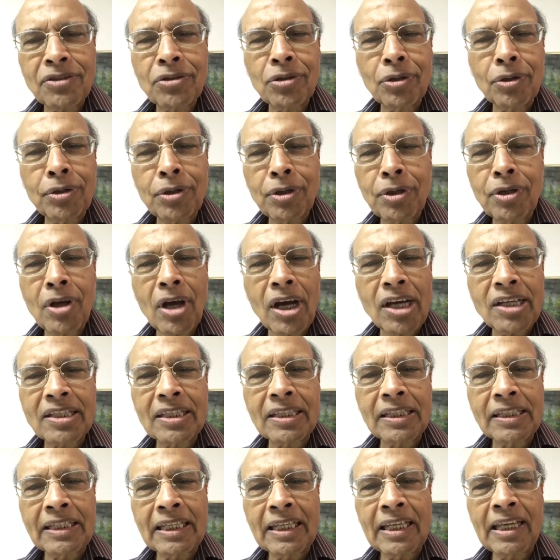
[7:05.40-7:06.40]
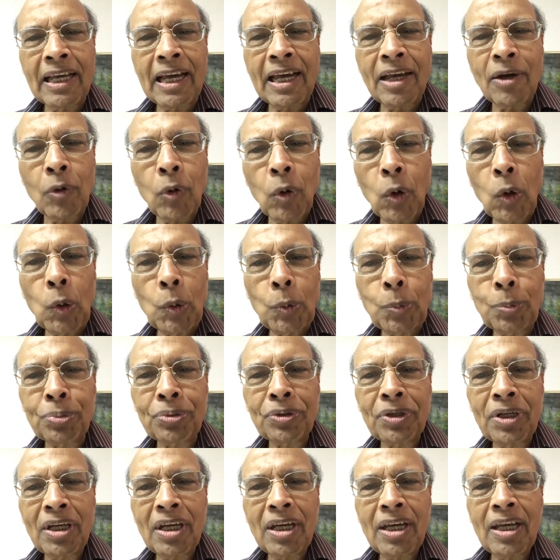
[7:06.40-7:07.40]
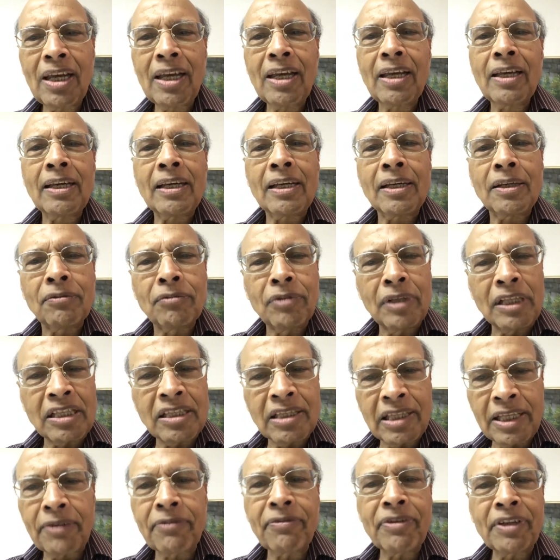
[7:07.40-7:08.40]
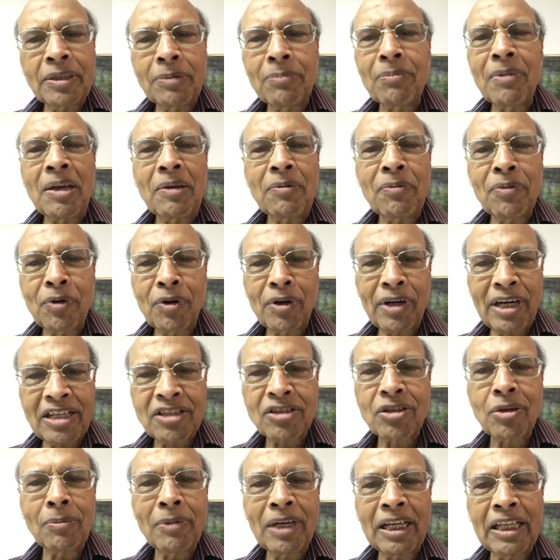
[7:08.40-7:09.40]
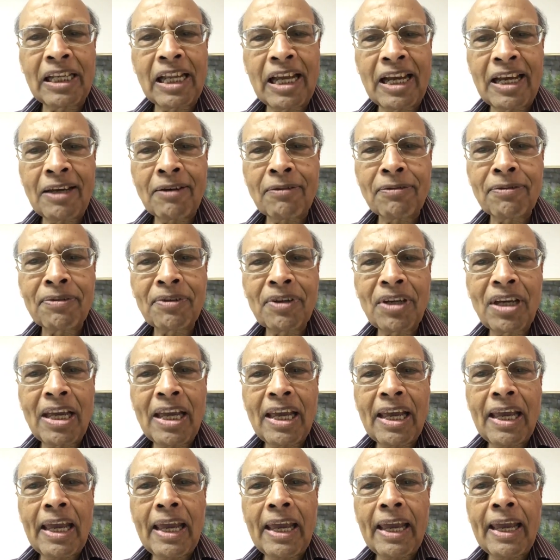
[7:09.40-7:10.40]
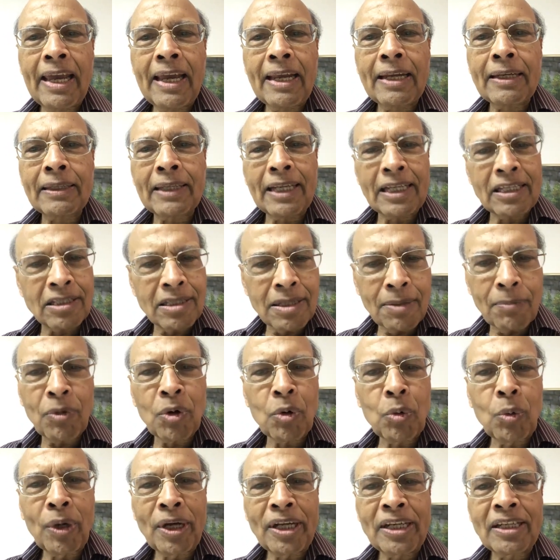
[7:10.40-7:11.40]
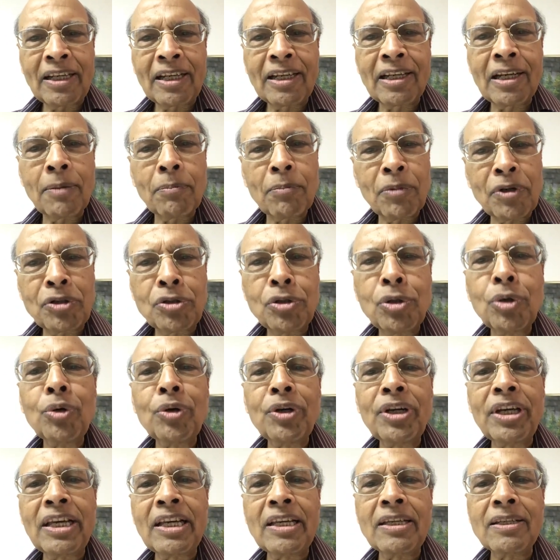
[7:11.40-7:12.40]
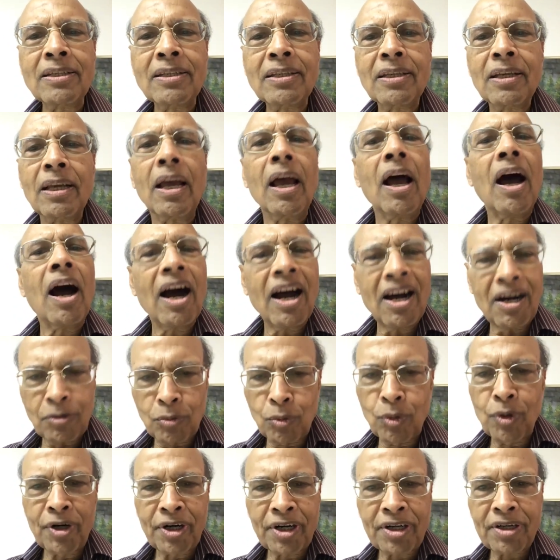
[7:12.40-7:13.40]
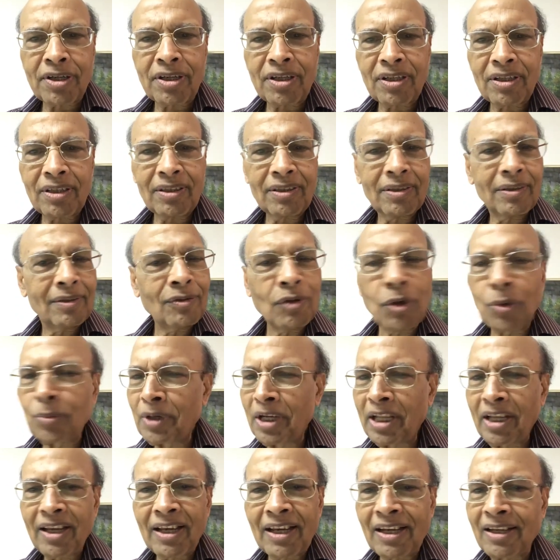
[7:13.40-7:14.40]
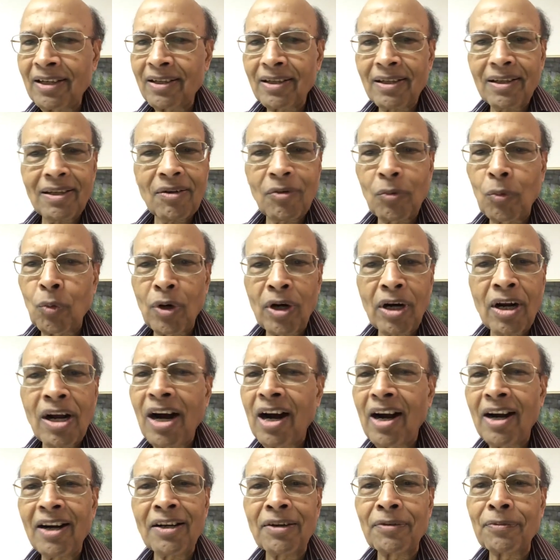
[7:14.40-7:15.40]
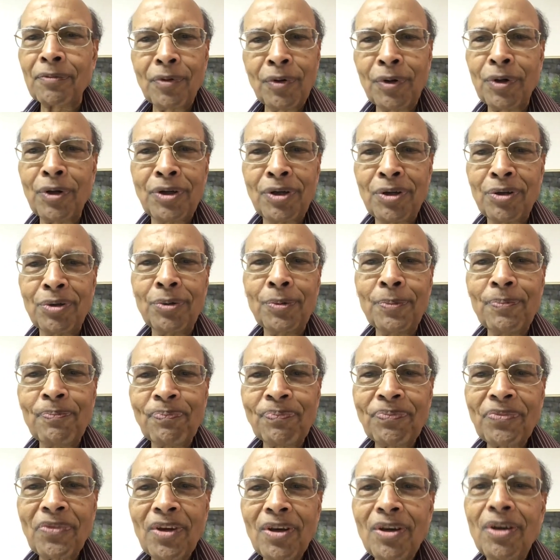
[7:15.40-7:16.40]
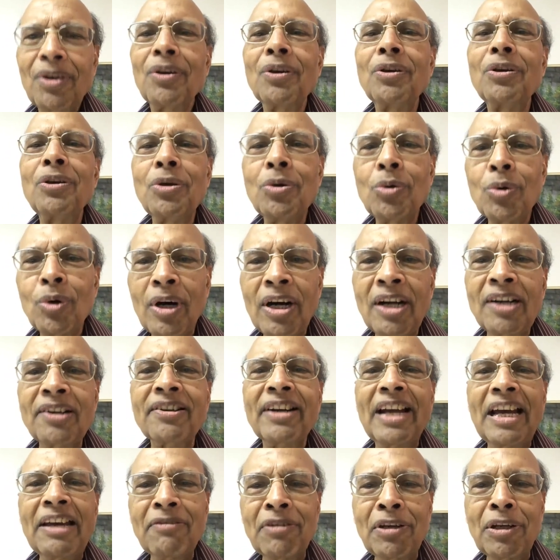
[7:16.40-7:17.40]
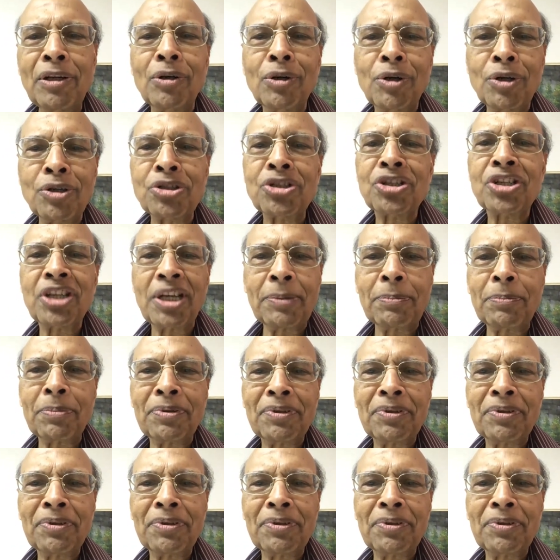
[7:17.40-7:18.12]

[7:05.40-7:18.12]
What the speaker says: of curiosity, I hope will live with me for the rest of my life. And that's number one. And number two is hard work. Nobody can work harder for you. You are driving your own ship.